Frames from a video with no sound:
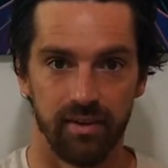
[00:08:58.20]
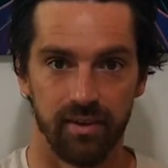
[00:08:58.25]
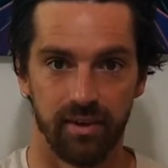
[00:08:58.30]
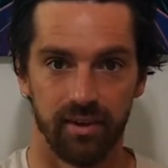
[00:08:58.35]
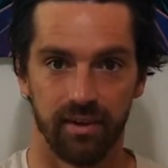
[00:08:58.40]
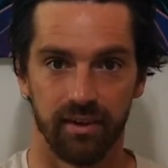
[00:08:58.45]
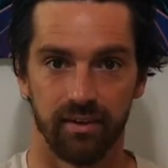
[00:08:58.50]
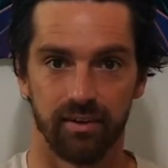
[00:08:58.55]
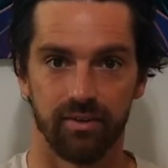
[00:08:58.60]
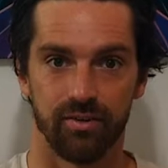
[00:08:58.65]

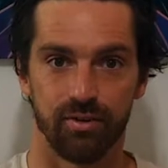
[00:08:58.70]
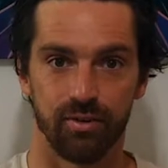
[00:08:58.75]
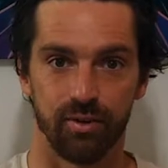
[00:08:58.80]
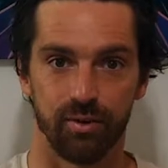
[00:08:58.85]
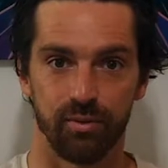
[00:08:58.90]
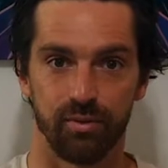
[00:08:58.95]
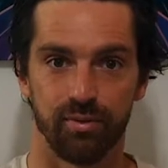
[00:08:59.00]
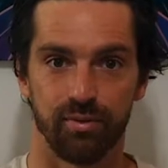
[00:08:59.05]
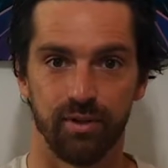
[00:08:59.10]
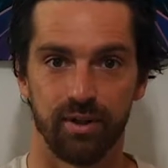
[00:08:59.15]
the sort
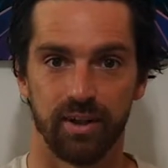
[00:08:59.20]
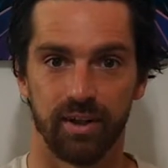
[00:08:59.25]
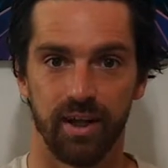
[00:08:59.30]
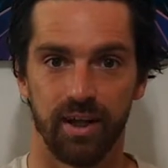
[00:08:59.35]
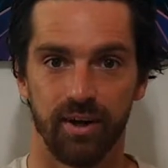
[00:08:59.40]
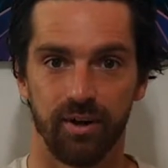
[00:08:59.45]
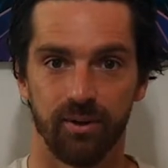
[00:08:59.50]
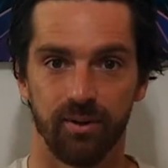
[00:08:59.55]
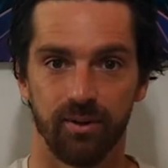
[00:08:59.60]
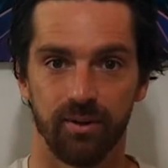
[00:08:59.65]
of freak
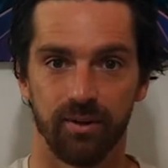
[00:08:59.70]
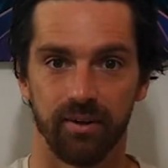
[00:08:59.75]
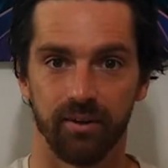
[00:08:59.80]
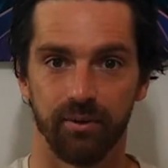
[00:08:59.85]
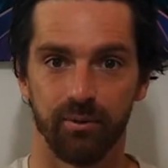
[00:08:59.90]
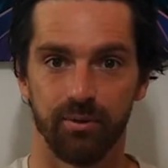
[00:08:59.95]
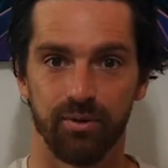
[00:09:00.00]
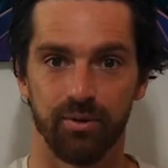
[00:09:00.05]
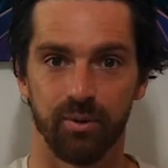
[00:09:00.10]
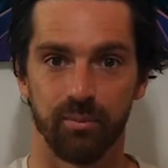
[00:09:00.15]
out,
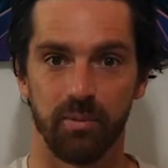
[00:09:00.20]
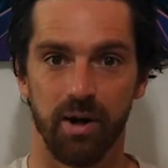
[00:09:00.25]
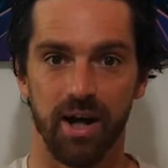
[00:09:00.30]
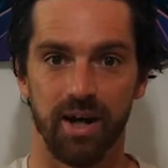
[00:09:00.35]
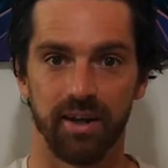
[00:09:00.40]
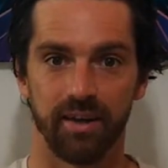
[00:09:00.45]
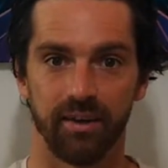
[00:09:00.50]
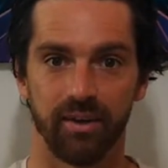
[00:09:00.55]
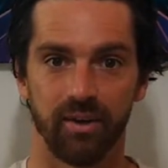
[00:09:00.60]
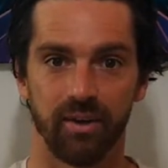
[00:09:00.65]
lose your
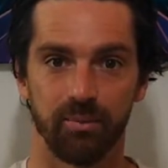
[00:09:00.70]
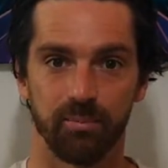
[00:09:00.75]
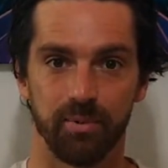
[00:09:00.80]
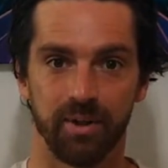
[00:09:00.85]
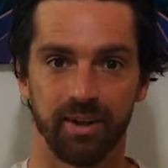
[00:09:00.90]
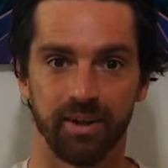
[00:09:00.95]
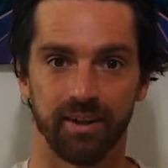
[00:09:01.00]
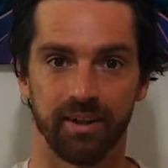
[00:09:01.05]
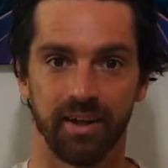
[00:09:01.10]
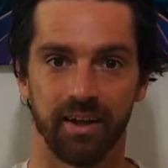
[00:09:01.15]
mind a little
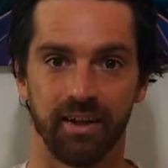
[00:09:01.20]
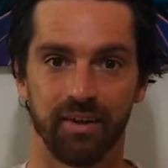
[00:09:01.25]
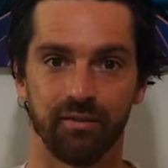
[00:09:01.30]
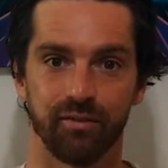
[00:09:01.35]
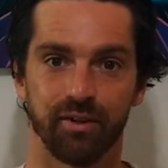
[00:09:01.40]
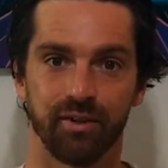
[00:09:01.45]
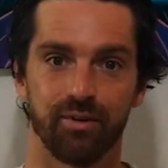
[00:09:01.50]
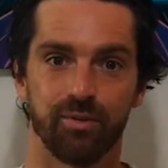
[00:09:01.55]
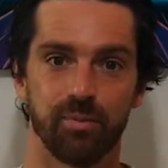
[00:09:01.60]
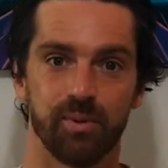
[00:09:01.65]
bit kind
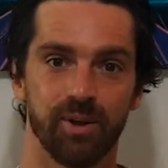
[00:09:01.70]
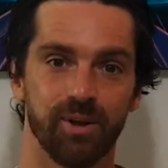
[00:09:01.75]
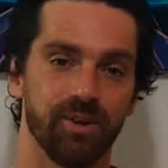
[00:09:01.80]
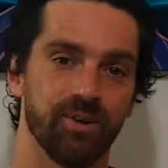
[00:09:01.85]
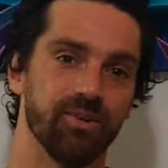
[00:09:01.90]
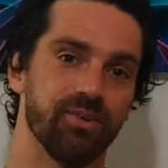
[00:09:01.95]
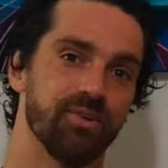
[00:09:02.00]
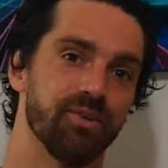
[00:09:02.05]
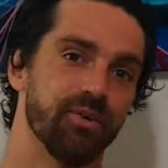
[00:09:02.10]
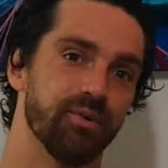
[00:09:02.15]
of
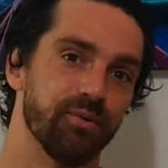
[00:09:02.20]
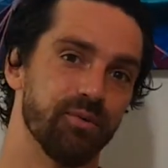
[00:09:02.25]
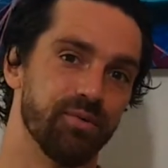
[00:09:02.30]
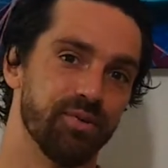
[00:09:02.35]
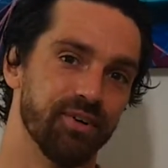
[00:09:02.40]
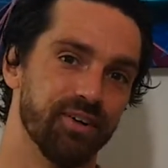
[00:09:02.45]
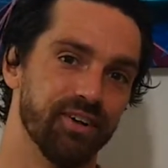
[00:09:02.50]
experience of